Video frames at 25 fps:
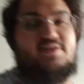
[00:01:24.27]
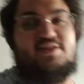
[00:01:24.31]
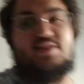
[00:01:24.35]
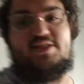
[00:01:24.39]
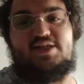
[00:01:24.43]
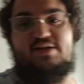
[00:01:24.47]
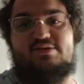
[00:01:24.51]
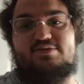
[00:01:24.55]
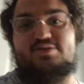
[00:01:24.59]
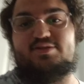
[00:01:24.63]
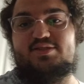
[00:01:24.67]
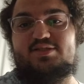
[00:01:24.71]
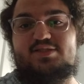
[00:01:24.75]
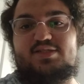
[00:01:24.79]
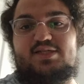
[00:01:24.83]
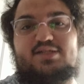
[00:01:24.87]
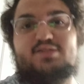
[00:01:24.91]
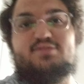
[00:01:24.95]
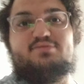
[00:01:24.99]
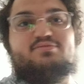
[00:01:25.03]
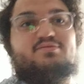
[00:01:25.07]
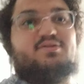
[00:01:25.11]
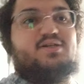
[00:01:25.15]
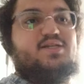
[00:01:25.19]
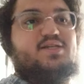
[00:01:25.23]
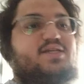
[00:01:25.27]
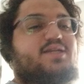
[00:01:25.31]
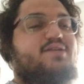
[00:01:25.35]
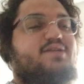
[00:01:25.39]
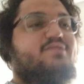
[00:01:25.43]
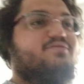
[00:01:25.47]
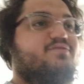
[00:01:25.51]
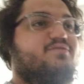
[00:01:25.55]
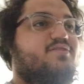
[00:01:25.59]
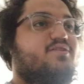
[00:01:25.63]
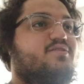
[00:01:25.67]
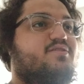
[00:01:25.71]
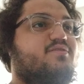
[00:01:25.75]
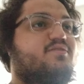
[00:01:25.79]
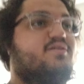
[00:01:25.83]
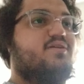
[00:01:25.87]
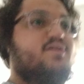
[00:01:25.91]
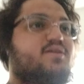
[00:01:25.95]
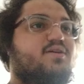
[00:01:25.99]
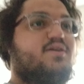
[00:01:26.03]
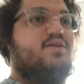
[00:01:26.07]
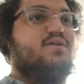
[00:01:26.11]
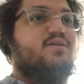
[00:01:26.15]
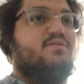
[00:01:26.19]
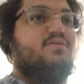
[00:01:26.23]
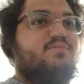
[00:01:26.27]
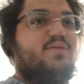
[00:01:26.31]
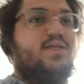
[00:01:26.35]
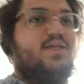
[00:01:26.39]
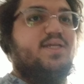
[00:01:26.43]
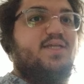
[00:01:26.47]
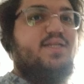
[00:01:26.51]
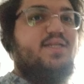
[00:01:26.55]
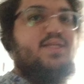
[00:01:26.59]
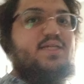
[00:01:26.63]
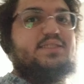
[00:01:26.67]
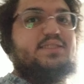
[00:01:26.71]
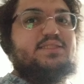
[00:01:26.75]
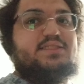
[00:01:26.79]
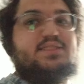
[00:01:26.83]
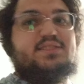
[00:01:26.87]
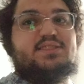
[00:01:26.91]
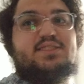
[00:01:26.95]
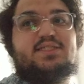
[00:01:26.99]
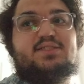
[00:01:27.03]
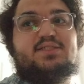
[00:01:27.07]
okay with it. That's why he threw me and H